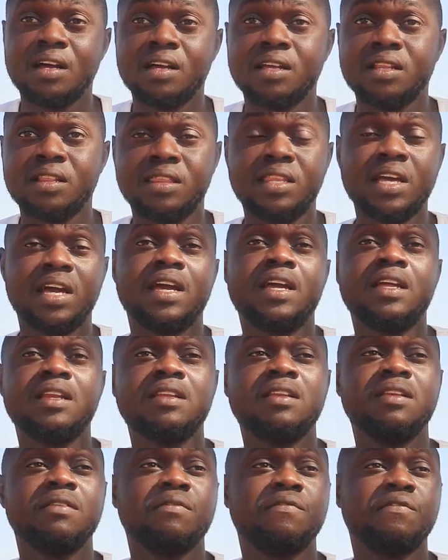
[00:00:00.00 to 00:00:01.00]

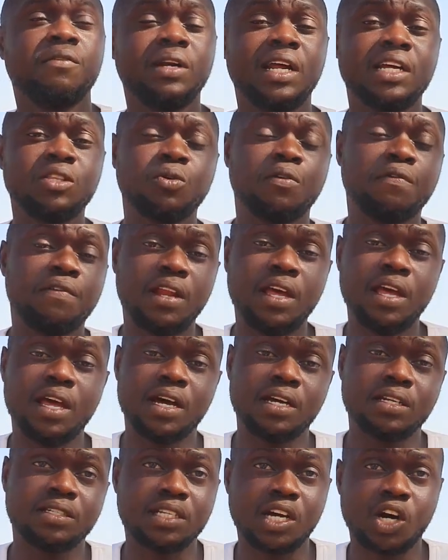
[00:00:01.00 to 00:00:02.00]
Then for that of
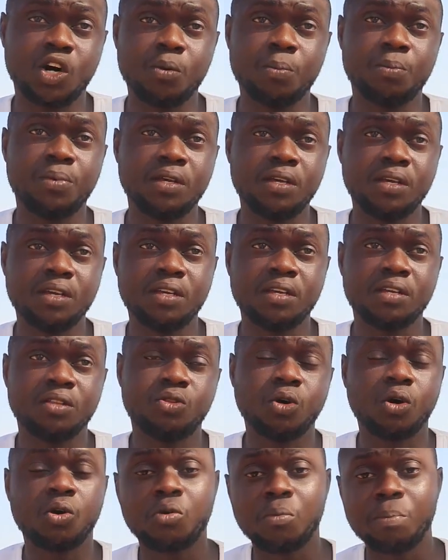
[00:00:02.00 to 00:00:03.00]
layers, I'll be
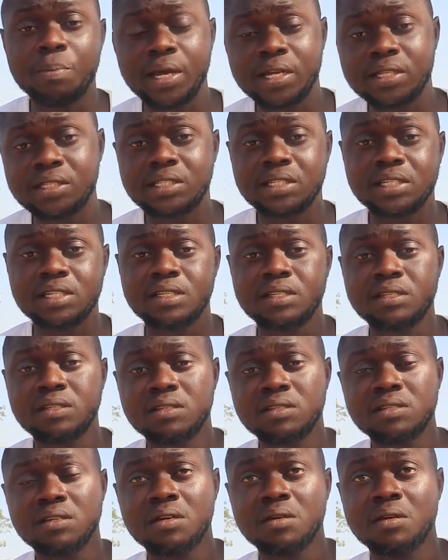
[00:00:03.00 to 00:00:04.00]
documenting
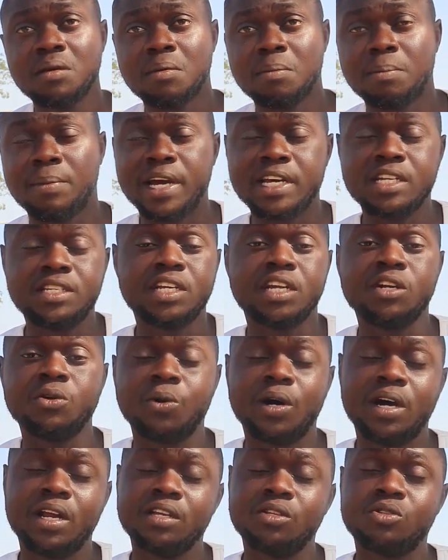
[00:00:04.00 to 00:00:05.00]
by
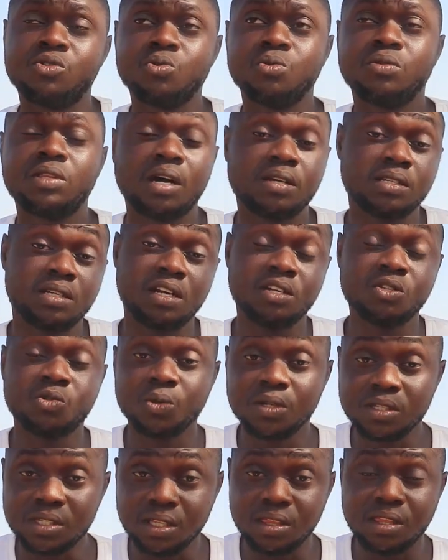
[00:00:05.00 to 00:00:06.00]
January
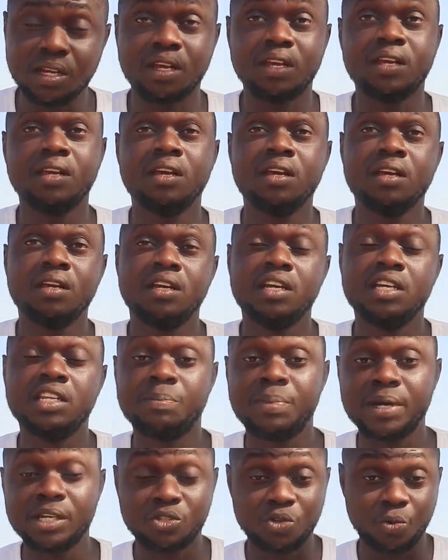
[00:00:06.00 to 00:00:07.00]
2023. It
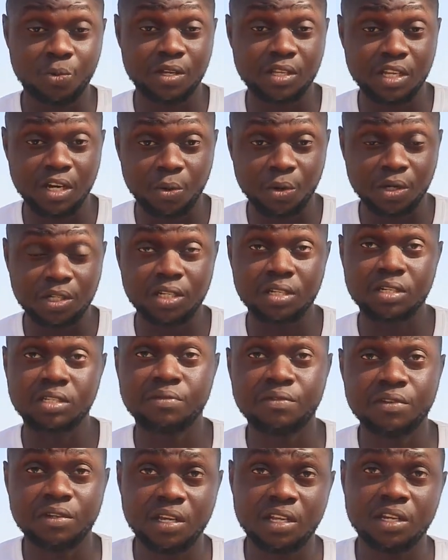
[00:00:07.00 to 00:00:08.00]
depends on when you're watching this
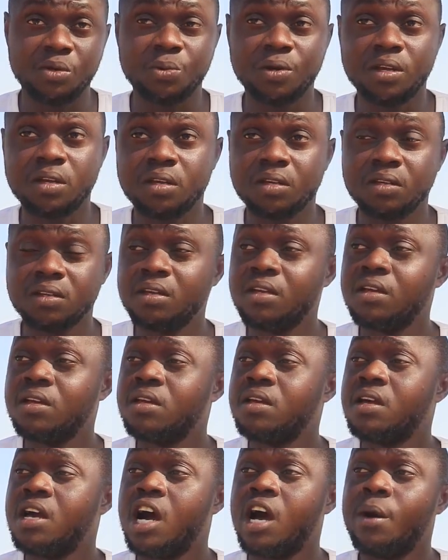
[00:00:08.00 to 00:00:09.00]
video anyway.
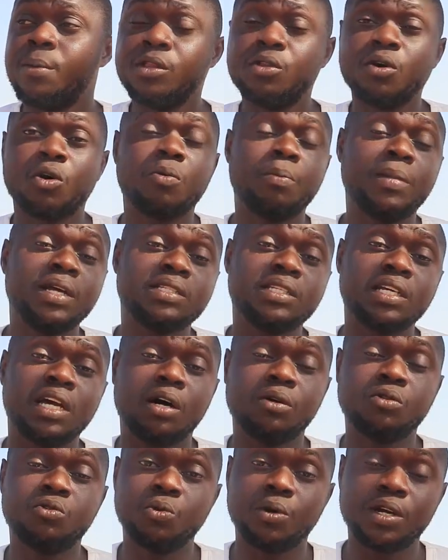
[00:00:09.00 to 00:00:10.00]
I'll be documenting
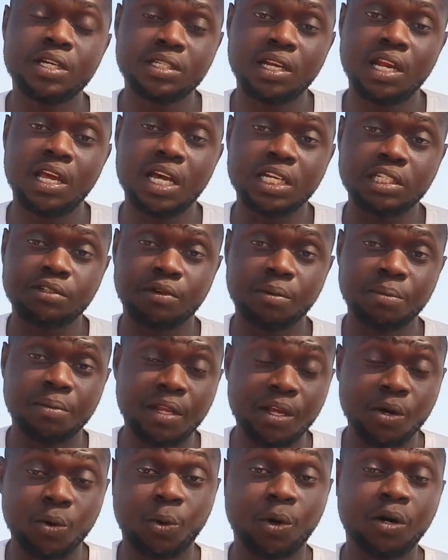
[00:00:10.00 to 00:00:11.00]
how to raise layers from
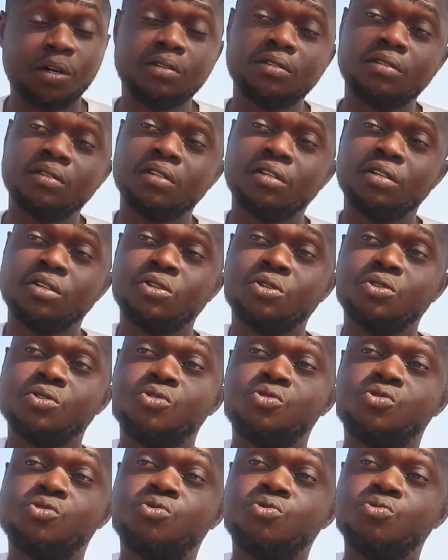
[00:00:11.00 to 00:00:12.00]
day 1
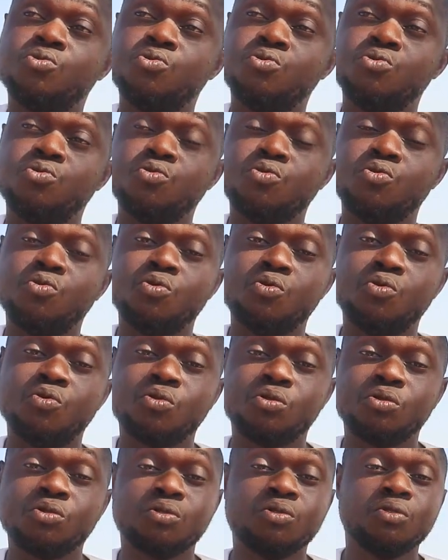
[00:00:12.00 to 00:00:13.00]

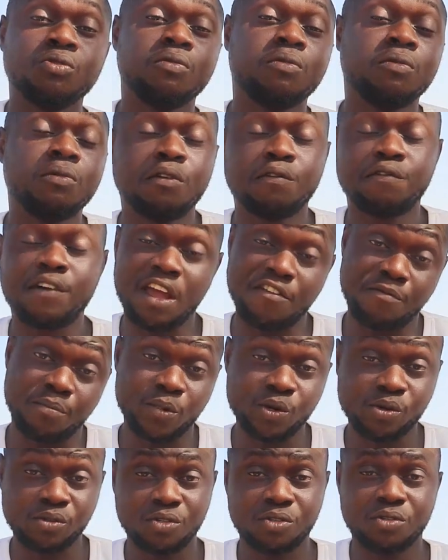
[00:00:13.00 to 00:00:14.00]
to 5
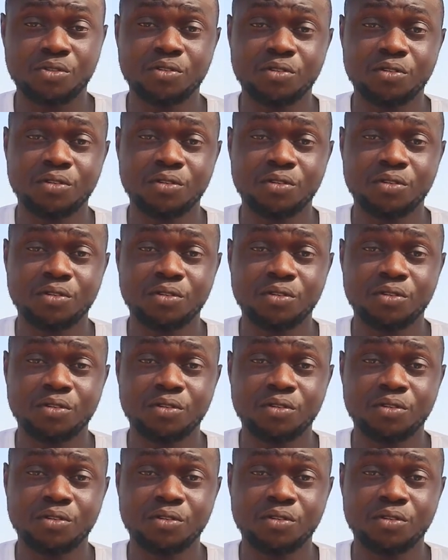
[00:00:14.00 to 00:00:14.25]
months.